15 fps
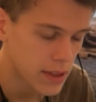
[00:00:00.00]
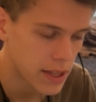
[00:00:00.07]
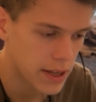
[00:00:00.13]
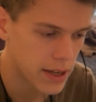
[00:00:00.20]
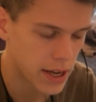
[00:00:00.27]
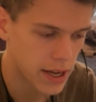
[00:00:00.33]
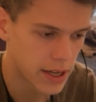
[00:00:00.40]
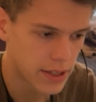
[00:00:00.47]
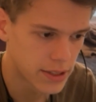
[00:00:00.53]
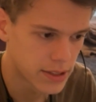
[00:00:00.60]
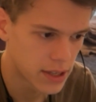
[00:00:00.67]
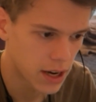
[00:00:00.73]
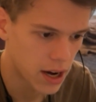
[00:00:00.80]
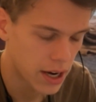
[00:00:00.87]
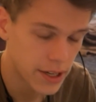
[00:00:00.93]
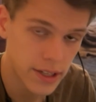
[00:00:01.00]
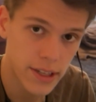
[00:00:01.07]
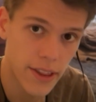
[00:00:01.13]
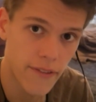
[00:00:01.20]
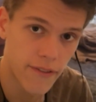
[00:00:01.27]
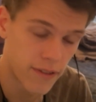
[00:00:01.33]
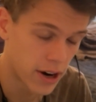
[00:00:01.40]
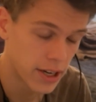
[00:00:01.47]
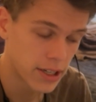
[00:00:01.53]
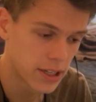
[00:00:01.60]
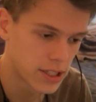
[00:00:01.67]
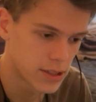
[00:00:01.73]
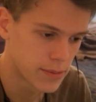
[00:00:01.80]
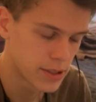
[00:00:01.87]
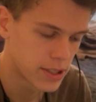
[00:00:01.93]
And I didn't find it
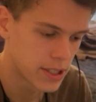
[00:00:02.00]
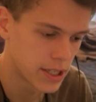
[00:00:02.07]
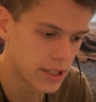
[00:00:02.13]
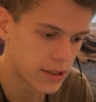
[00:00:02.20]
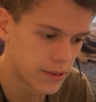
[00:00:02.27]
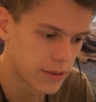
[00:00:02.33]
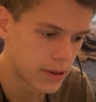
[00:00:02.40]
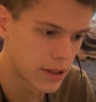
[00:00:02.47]
as a mistake.